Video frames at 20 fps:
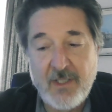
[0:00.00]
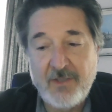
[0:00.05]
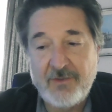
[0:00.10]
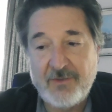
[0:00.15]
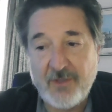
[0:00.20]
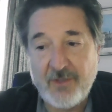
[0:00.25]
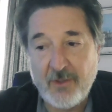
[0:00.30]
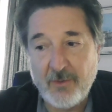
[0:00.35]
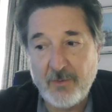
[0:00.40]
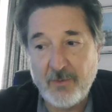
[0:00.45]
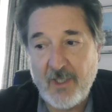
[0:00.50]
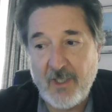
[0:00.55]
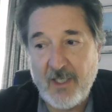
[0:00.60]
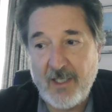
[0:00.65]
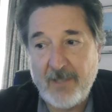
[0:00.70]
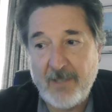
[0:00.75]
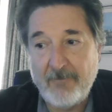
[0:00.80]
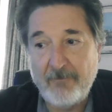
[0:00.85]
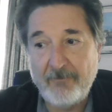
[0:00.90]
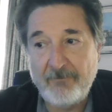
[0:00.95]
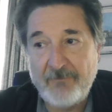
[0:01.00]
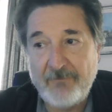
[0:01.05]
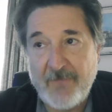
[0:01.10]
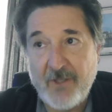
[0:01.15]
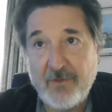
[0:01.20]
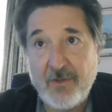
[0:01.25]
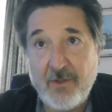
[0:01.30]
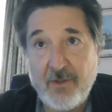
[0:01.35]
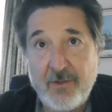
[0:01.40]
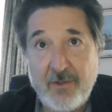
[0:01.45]
So,
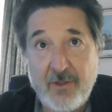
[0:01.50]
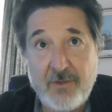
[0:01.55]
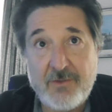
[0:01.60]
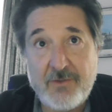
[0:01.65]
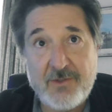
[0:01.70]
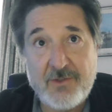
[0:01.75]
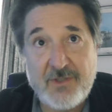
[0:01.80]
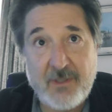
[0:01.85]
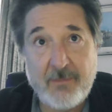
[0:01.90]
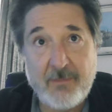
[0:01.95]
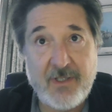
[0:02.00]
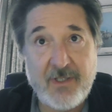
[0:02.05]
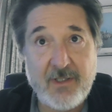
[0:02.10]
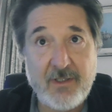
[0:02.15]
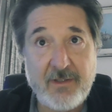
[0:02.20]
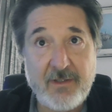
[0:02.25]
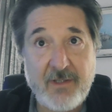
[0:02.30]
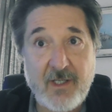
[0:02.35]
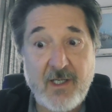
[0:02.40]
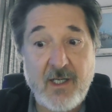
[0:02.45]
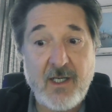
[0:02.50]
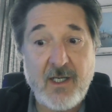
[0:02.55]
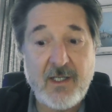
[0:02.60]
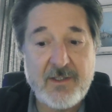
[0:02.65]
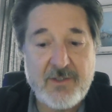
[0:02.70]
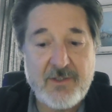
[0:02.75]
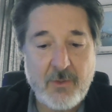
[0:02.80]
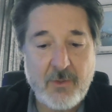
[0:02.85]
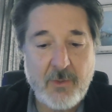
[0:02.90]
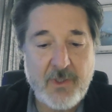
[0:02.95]
you know, those are some of the
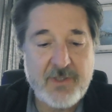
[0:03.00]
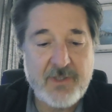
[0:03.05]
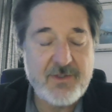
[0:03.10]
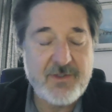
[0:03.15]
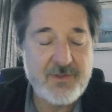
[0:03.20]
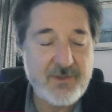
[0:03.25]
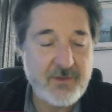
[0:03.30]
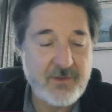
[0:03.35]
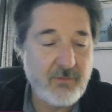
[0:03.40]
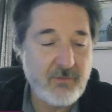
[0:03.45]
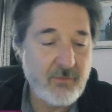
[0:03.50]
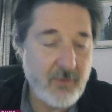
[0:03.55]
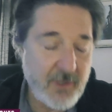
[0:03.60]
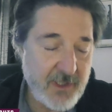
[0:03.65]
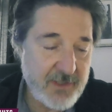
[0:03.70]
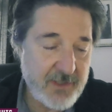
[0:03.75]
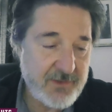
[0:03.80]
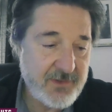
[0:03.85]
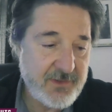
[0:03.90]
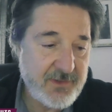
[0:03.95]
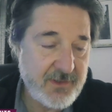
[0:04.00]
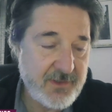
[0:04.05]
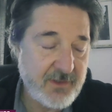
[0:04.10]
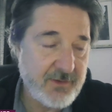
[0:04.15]
consequences and risks.